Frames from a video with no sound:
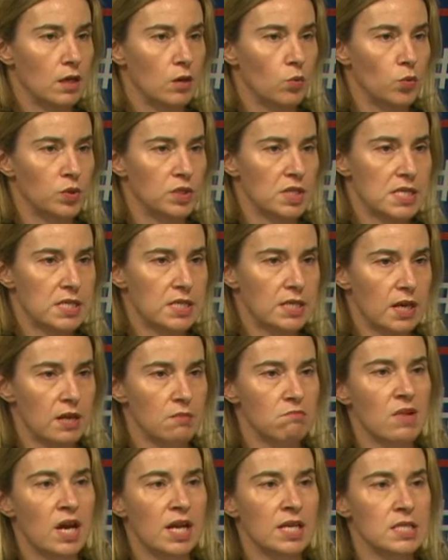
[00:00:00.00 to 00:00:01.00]
with the same
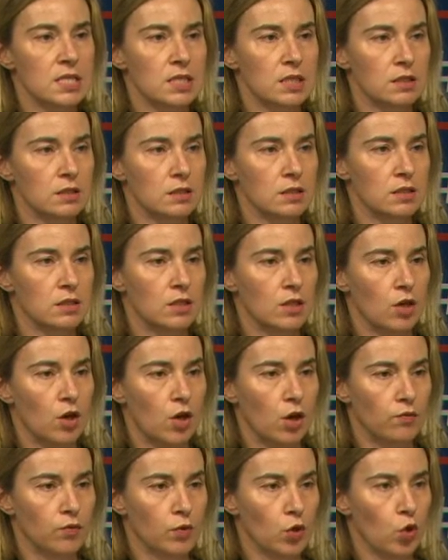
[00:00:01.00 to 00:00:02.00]
mindset
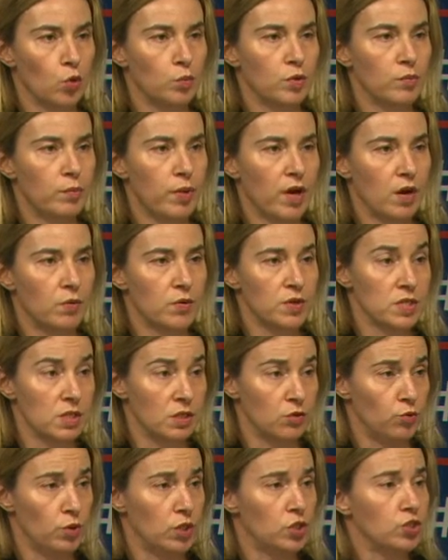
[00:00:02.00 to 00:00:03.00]
of global powers
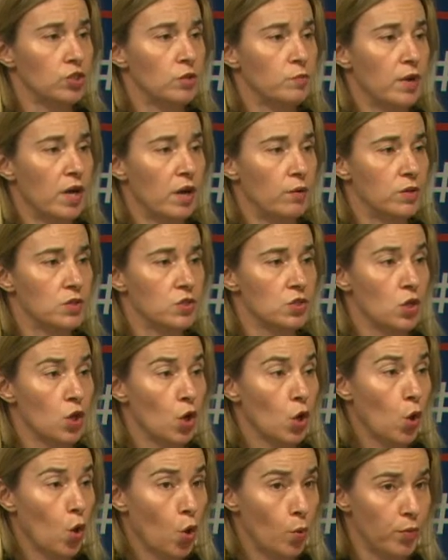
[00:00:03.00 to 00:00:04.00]
and regional powers
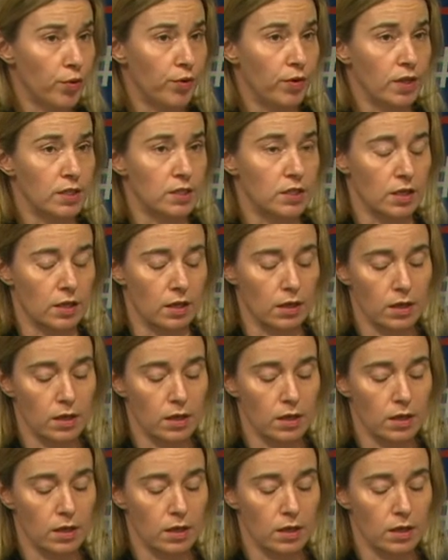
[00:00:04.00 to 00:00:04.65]
cooperating,